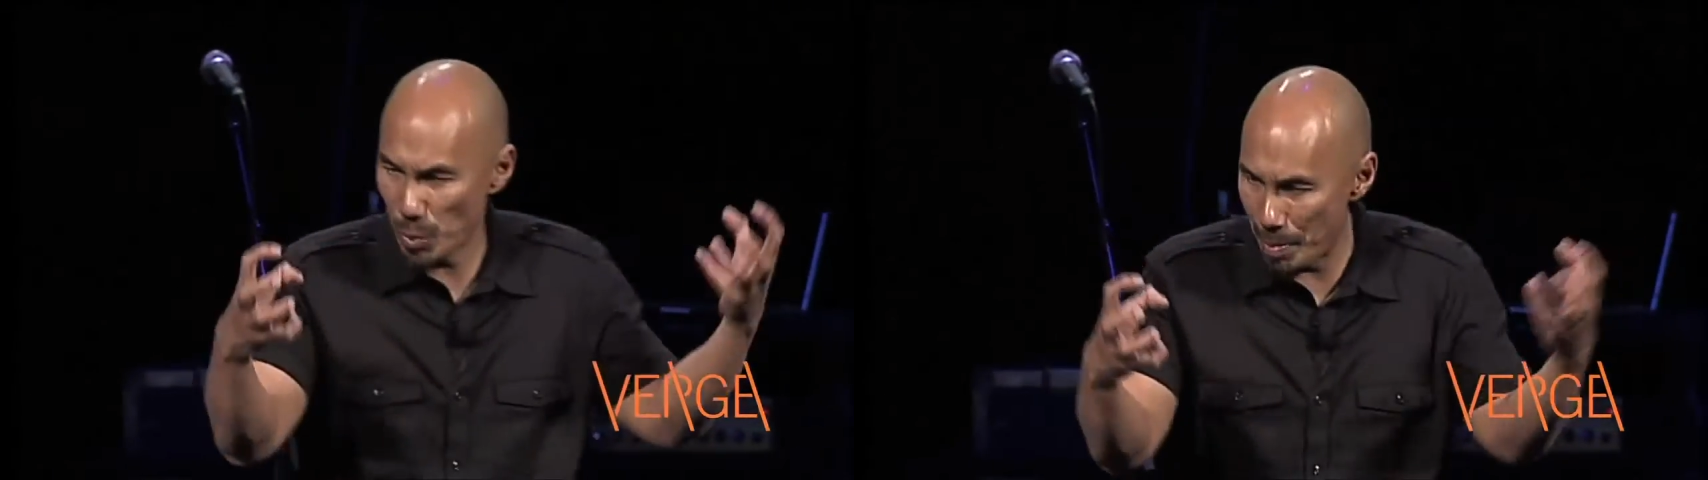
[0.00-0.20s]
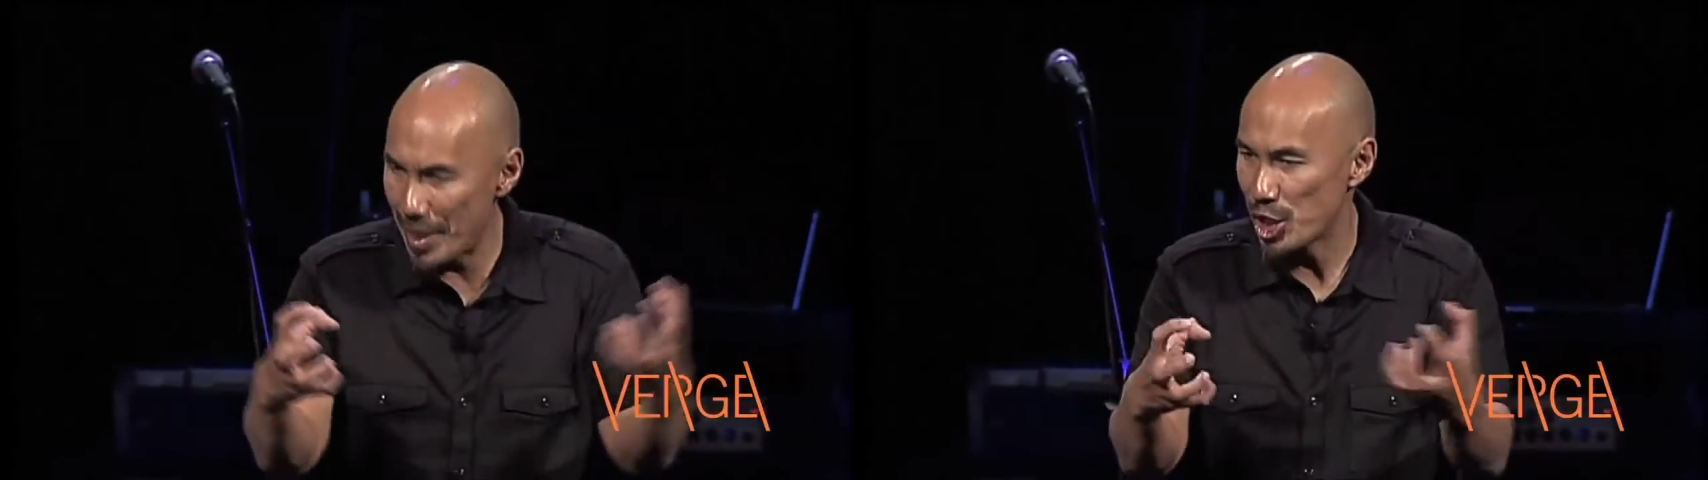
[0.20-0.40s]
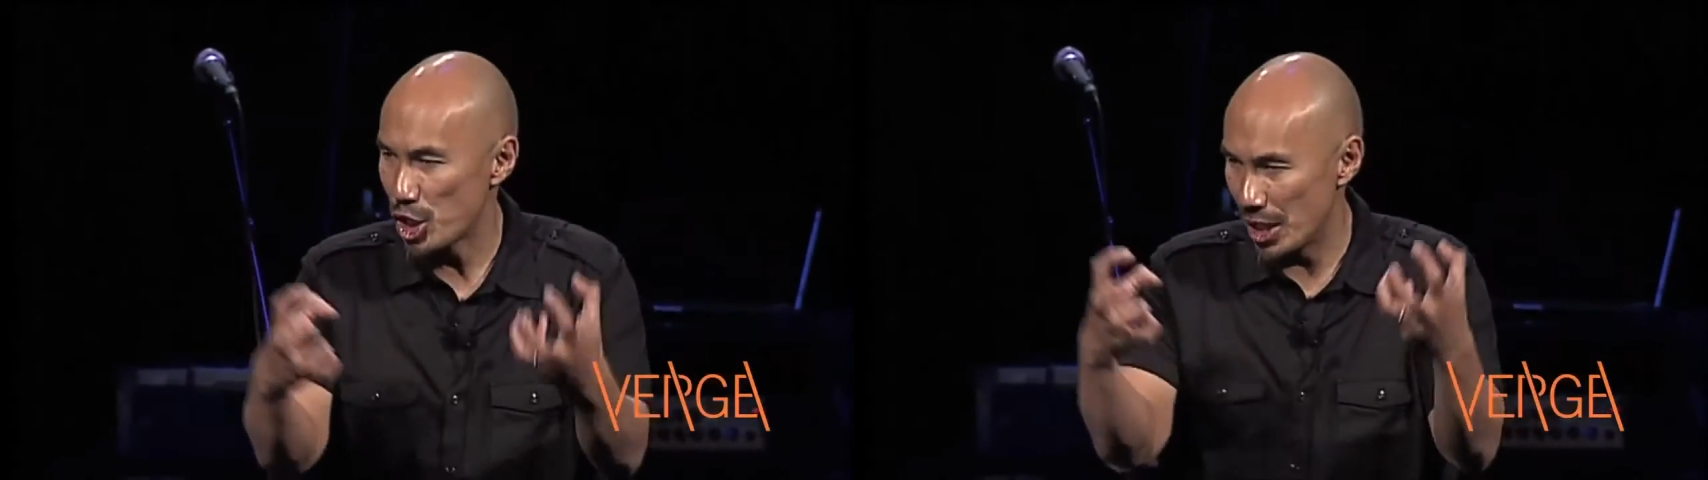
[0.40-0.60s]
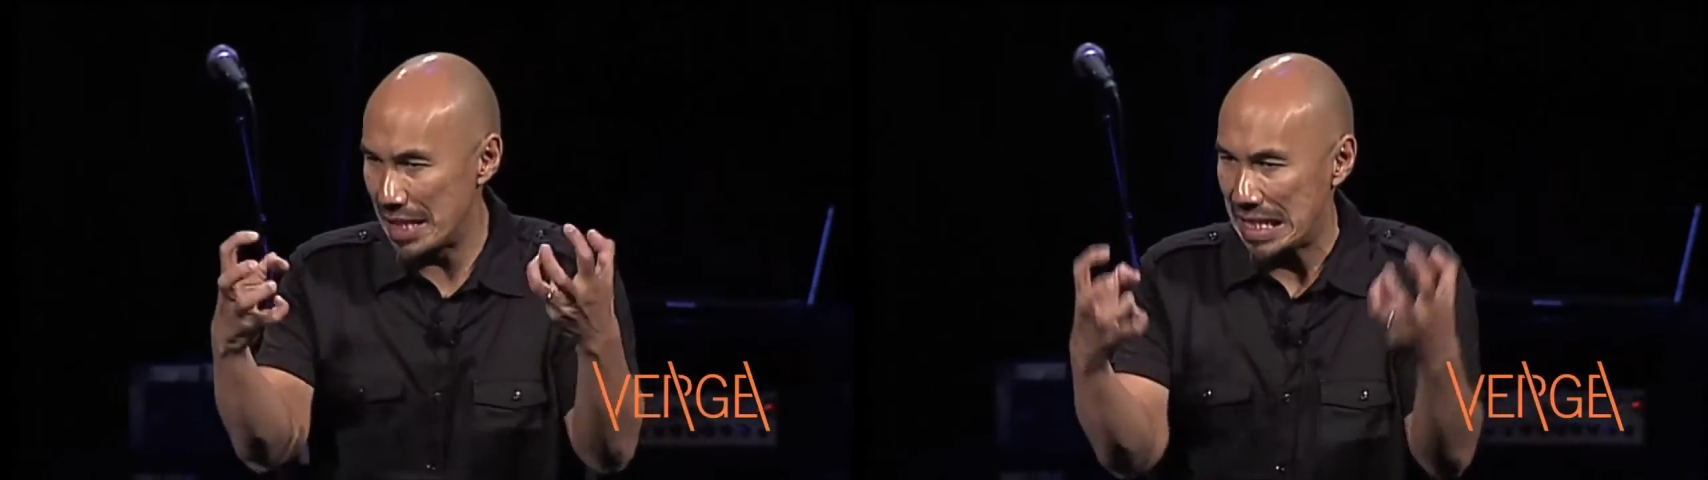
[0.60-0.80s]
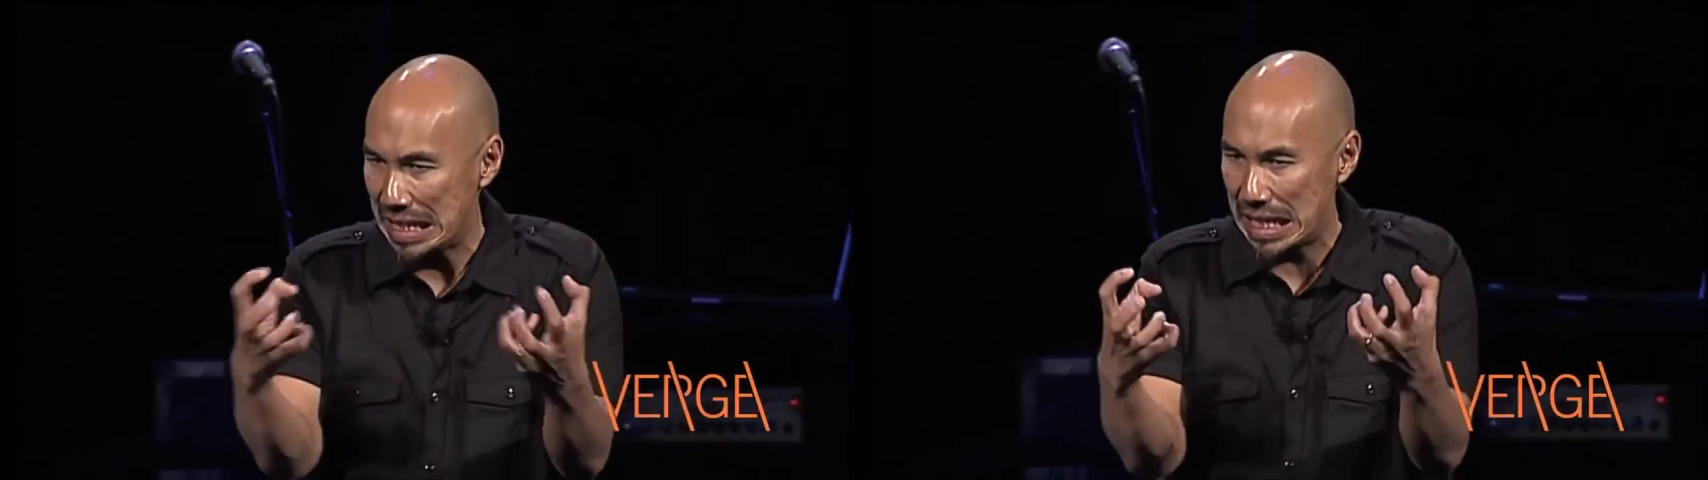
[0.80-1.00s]
mission
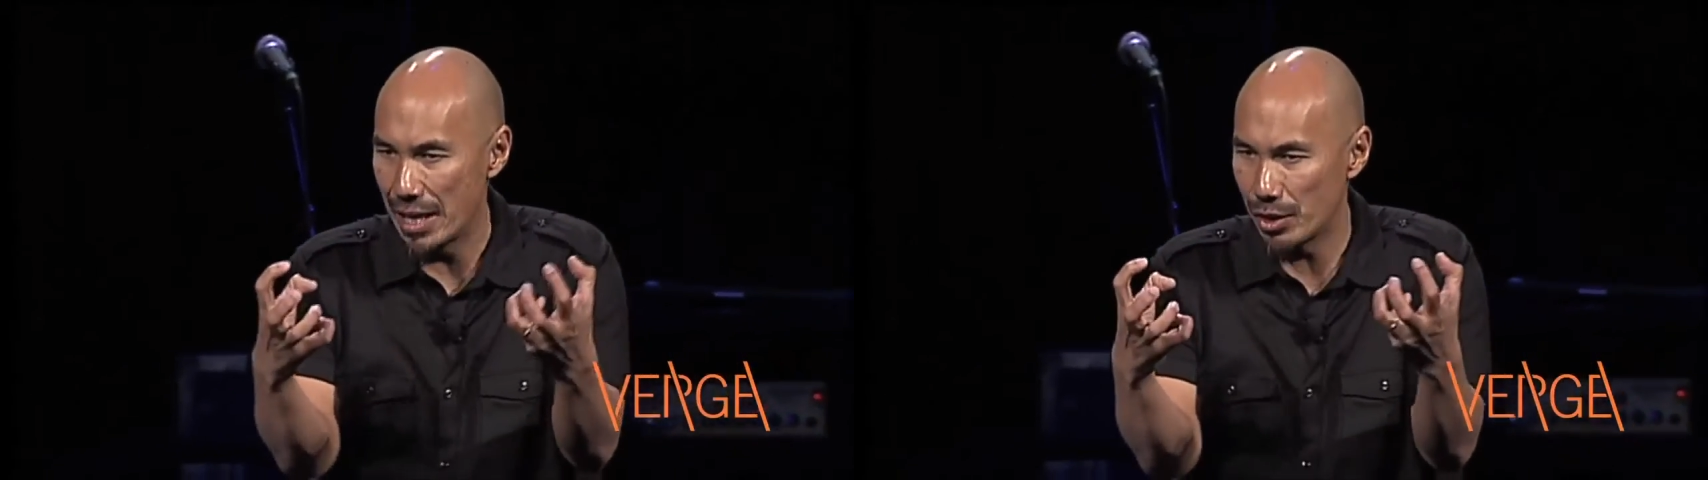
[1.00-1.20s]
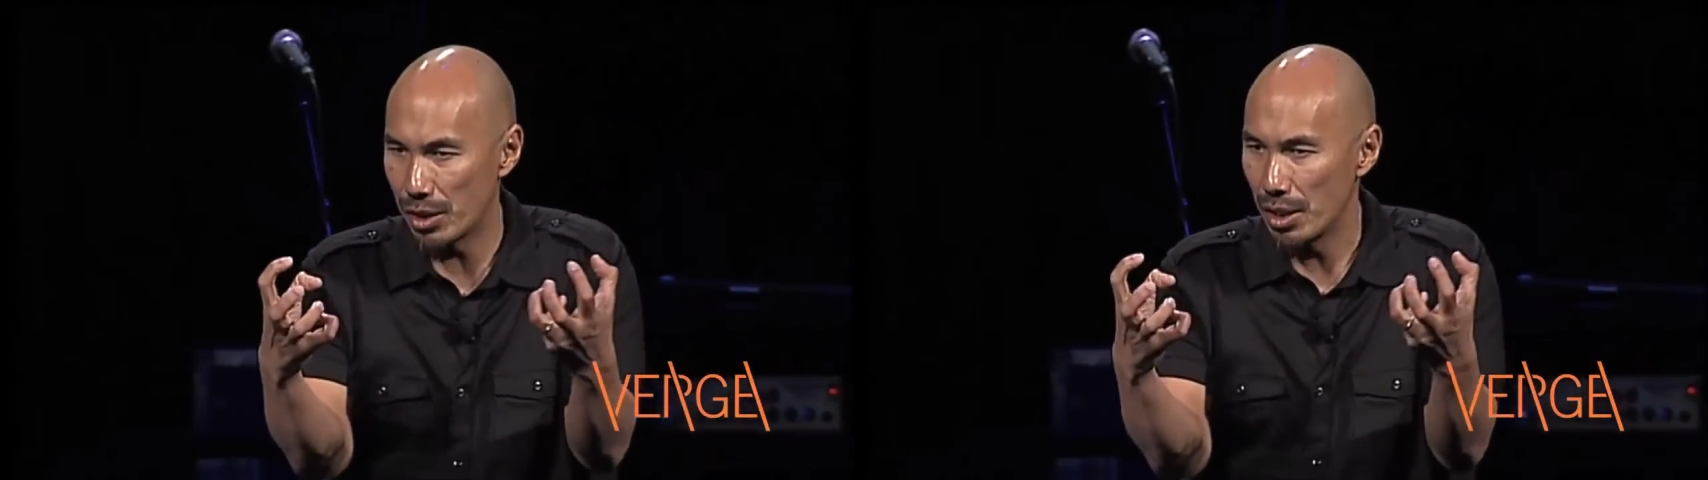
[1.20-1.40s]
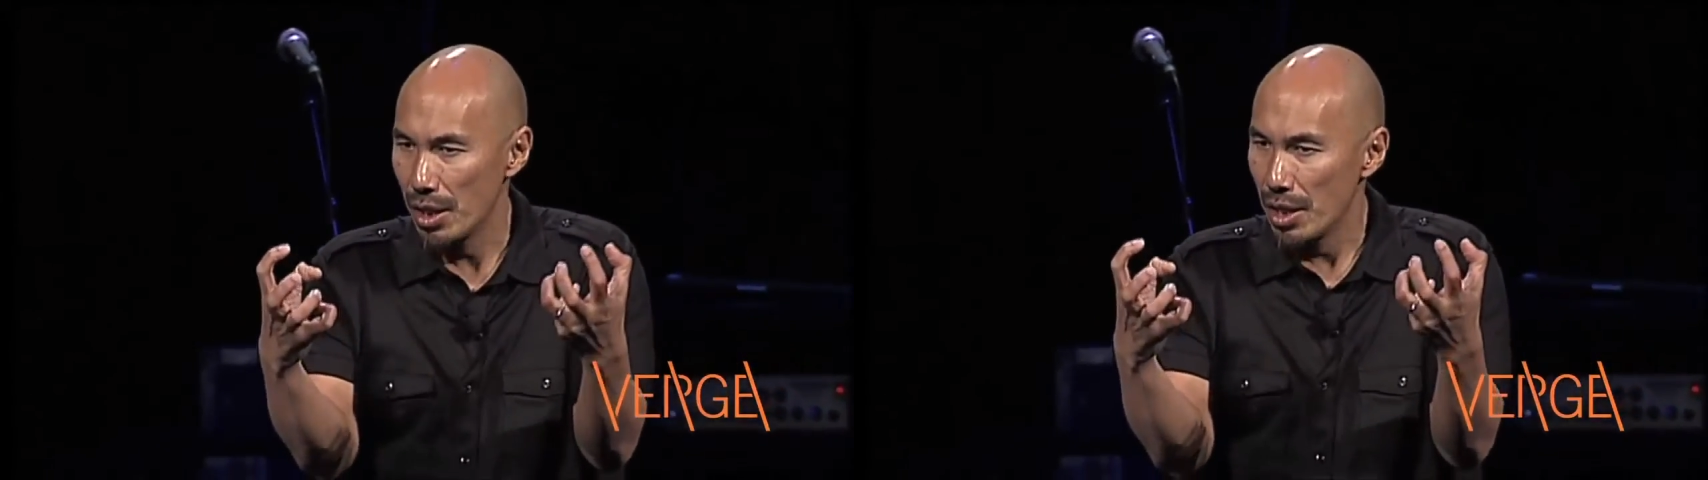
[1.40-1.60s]
together.